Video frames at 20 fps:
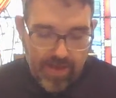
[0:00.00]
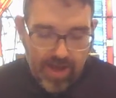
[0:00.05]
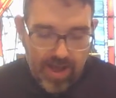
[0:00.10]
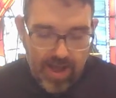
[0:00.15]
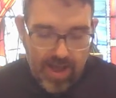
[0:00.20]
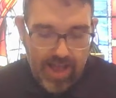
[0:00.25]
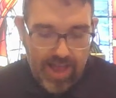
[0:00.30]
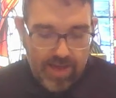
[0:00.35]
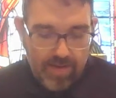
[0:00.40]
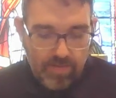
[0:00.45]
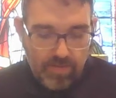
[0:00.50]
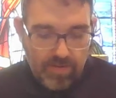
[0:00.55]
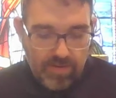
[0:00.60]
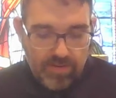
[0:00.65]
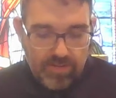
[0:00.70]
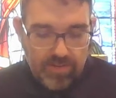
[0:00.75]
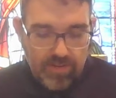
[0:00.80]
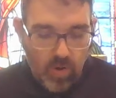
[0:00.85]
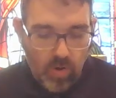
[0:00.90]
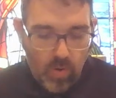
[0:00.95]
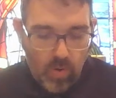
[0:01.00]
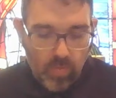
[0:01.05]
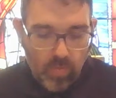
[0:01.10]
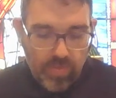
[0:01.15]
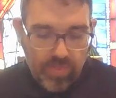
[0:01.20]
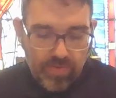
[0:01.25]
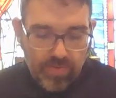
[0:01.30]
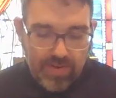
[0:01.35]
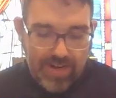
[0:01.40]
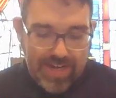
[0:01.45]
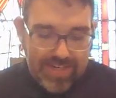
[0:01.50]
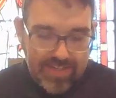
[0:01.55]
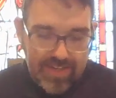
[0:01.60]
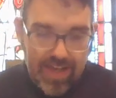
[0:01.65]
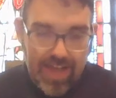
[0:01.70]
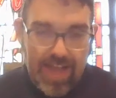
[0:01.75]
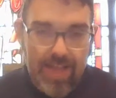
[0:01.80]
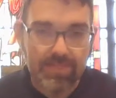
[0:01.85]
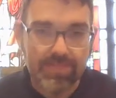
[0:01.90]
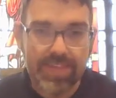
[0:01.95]

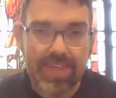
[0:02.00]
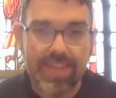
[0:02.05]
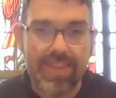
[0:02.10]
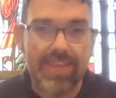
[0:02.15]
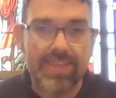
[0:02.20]
times in